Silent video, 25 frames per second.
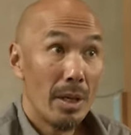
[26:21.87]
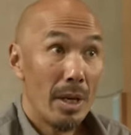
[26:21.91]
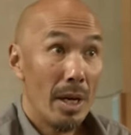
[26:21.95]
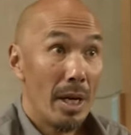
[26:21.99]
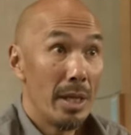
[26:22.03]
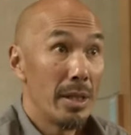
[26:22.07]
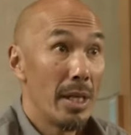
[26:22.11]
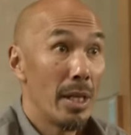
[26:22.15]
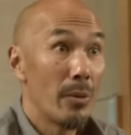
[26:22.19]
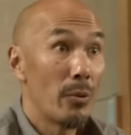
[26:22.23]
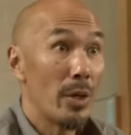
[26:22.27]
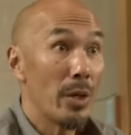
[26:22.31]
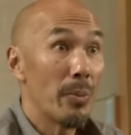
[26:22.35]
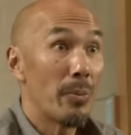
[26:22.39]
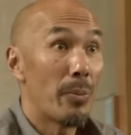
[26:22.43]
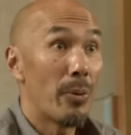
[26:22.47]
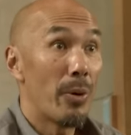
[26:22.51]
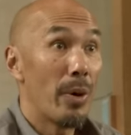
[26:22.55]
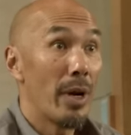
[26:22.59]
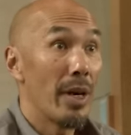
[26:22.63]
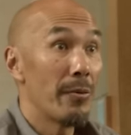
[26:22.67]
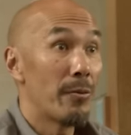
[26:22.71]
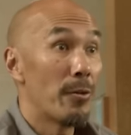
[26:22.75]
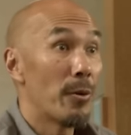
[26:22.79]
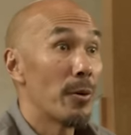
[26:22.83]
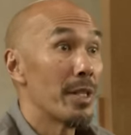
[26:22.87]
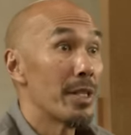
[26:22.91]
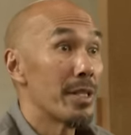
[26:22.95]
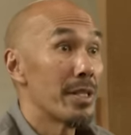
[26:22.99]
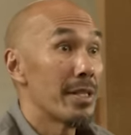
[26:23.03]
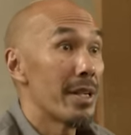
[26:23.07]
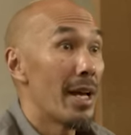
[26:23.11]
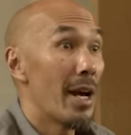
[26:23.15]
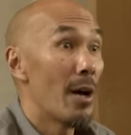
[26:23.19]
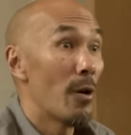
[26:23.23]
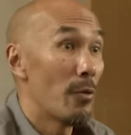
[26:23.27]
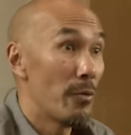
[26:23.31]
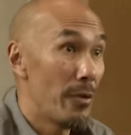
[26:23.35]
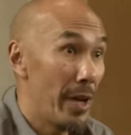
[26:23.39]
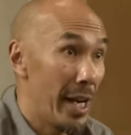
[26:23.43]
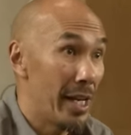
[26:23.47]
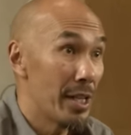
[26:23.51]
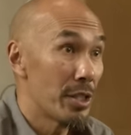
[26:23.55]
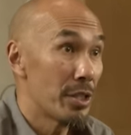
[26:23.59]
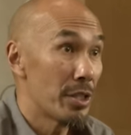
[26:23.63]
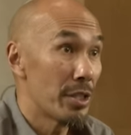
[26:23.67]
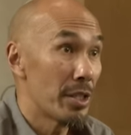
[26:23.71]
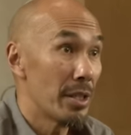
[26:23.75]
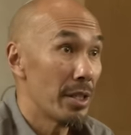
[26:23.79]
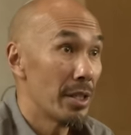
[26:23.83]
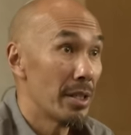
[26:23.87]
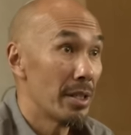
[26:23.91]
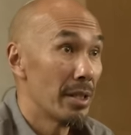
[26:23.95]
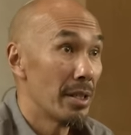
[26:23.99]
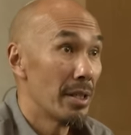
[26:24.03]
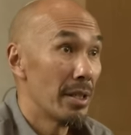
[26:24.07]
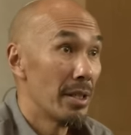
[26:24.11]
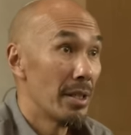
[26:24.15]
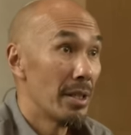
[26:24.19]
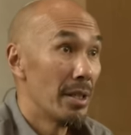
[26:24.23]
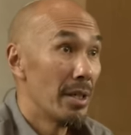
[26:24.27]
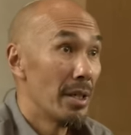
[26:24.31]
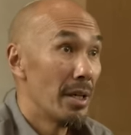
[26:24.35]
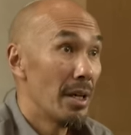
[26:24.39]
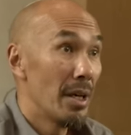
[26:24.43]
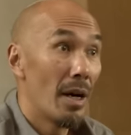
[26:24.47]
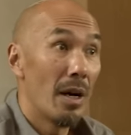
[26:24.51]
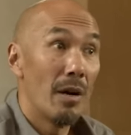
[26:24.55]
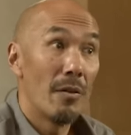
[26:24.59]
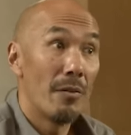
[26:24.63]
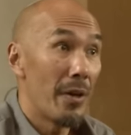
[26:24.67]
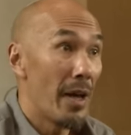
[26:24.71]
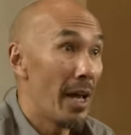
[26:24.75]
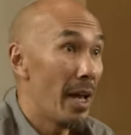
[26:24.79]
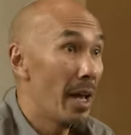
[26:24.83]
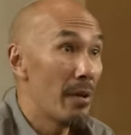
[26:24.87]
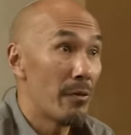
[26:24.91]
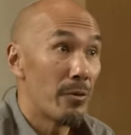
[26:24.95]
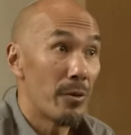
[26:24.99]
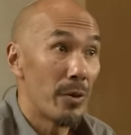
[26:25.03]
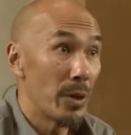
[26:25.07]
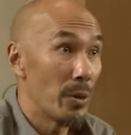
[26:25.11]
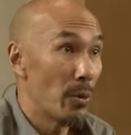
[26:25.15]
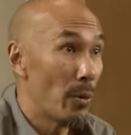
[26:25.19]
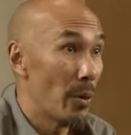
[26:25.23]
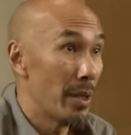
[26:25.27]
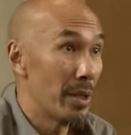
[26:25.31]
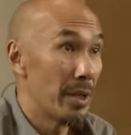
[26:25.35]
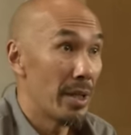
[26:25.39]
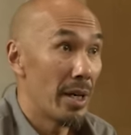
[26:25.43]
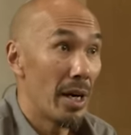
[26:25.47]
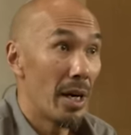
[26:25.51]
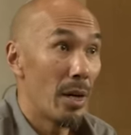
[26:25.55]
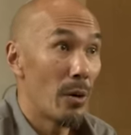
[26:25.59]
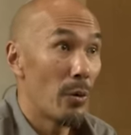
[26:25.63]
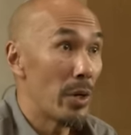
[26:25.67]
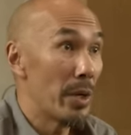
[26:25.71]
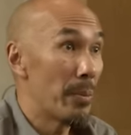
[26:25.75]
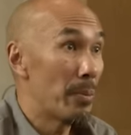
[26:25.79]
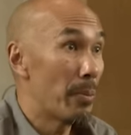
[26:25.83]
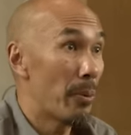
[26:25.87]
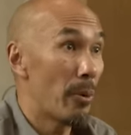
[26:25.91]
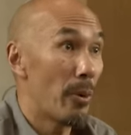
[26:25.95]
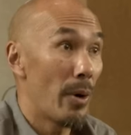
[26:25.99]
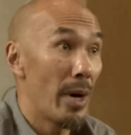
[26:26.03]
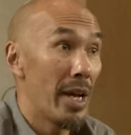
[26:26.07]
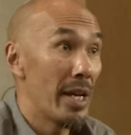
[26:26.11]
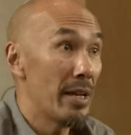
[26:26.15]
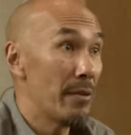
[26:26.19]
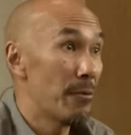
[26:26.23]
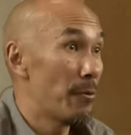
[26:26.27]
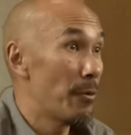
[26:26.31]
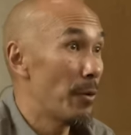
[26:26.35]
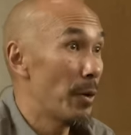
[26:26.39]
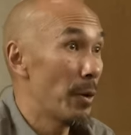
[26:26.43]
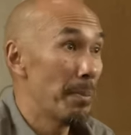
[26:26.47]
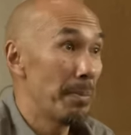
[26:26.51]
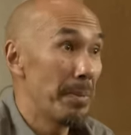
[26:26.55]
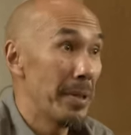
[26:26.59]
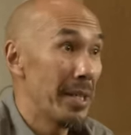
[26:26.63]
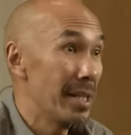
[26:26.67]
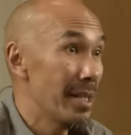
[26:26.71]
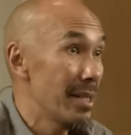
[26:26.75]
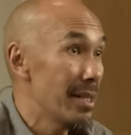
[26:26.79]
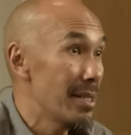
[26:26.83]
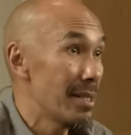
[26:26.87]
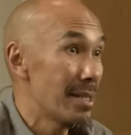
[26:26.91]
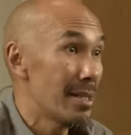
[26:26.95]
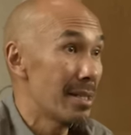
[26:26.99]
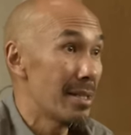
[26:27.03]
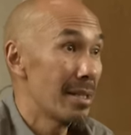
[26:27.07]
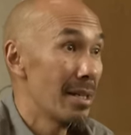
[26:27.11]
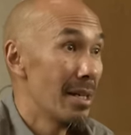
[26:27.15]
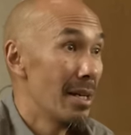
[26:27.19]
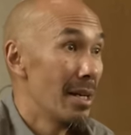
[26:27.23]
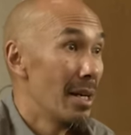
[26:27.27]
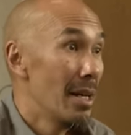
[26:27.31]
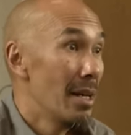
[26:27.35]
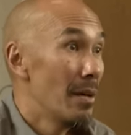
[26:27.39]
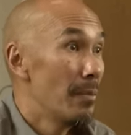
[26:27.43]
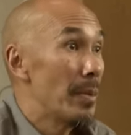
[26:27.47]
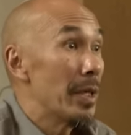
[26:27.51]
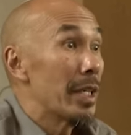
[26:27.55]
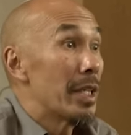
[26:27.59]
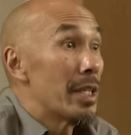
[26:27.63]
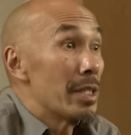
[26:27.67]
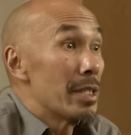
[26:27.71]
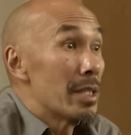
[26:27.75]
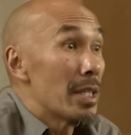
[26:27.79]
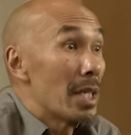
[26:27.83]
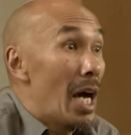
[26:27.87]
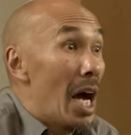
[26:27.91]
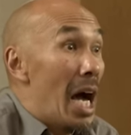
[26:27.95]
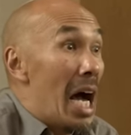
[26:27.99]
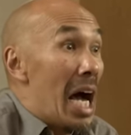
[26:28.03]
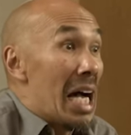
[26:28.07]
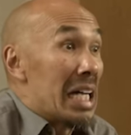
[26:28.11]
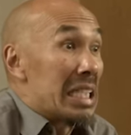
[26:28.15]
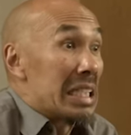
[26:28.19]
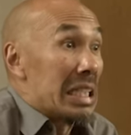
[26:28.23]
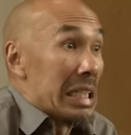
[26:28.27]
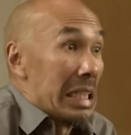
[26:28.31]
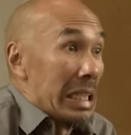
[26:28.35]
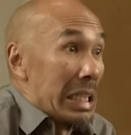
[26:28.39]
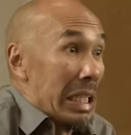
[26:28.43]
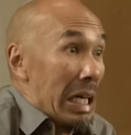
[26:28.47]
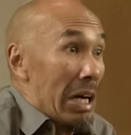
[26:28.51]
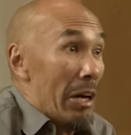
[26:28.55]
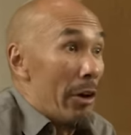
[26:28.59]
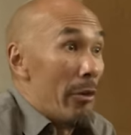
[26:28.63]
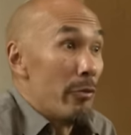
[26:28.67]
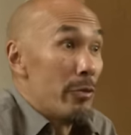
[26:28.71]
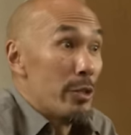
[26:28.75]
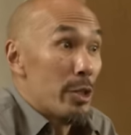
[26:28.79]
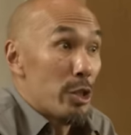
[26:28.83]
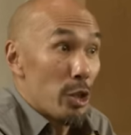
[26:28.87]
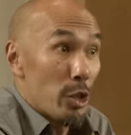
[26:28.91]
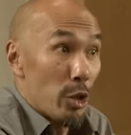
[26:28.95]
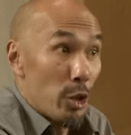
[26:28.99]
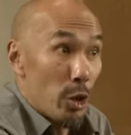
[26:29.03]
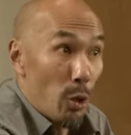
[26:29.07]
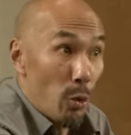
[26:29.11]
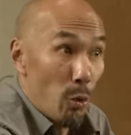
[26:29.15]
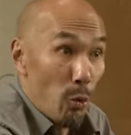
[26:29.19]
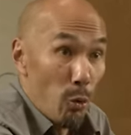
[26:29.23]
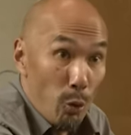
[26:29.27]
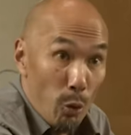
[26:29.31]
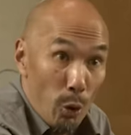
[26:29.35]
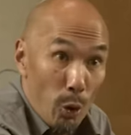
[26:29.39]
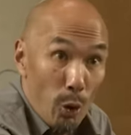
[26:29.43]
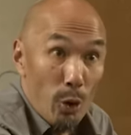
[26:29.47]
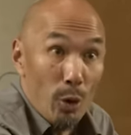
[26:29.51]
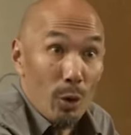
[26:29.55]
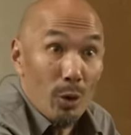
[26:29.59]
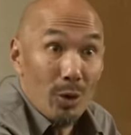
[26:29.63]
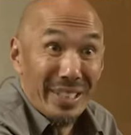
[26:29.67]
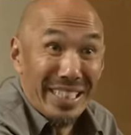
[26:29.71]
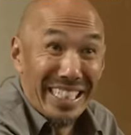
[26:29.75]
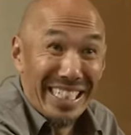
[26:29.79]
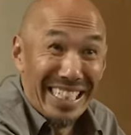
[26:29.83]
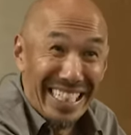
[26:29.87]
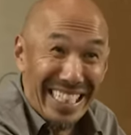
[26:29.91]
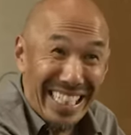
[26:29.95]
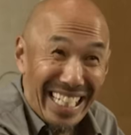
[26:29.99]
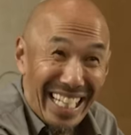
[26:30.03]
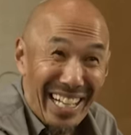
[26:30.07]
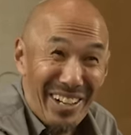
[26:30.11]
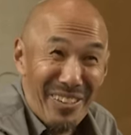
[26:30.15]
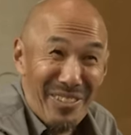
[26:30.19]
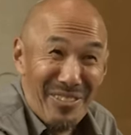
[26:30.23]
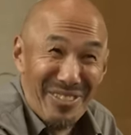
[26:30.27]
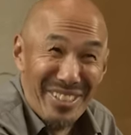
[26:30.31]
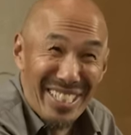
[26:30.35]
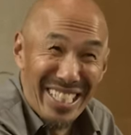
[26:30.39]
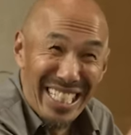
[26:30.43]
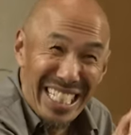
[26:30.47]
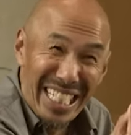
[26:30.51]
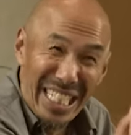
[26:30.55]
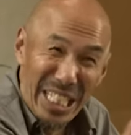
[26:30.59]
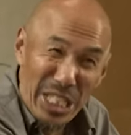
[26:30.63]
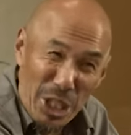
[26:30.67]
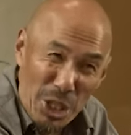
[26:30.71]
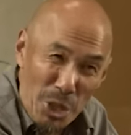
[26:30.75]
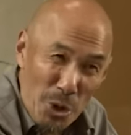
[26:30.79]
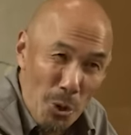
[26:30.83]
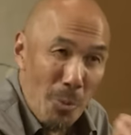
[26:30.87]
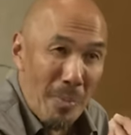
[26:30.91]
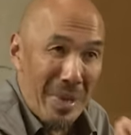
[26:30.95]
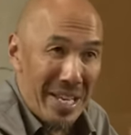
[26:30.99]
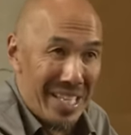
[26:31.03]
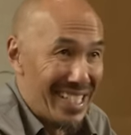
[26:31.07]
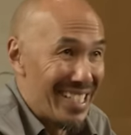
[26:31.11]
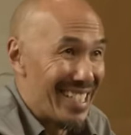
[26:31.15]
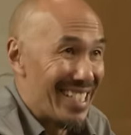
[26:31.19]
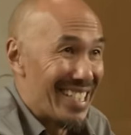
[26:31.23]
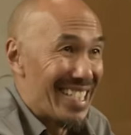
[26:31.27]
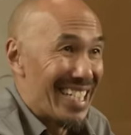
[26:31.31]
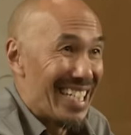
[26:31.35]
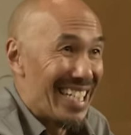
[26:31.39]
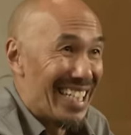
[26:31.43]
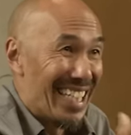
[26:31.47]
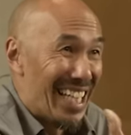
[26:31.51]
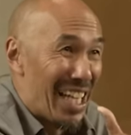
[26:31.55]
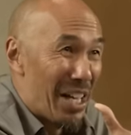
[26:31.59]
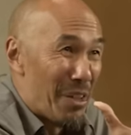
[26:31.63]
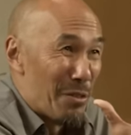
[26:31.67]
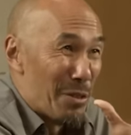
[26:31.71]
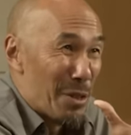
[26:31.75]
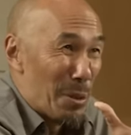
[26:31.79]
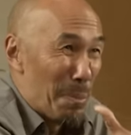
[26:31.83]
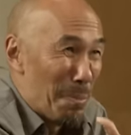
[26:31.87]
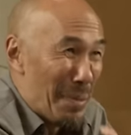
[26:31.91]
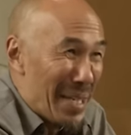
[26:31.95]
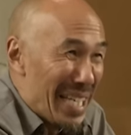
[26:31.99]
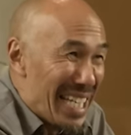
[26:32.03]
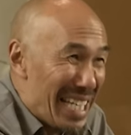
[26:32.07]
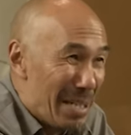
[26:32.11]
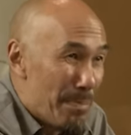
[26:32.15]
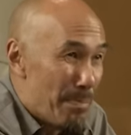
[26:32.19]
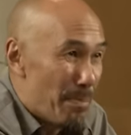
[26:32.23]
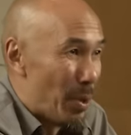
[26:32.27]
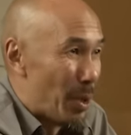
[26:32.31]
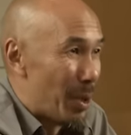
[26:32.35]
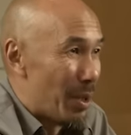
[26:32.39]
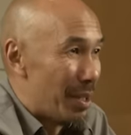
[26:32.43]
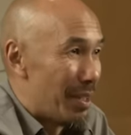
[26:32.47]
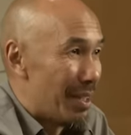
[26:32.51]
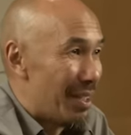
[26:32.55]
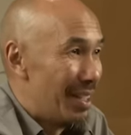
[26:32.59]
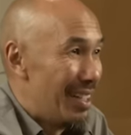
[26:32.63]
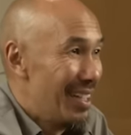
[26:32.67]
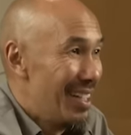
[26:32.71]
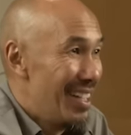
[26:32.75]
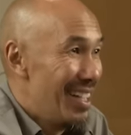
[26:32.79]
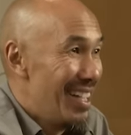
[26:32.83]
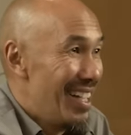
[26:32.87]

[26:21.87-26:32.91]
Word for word: And then we pray for the salvation of everyone there. We pray for peace because God loves the world, He loves humans, He loves people.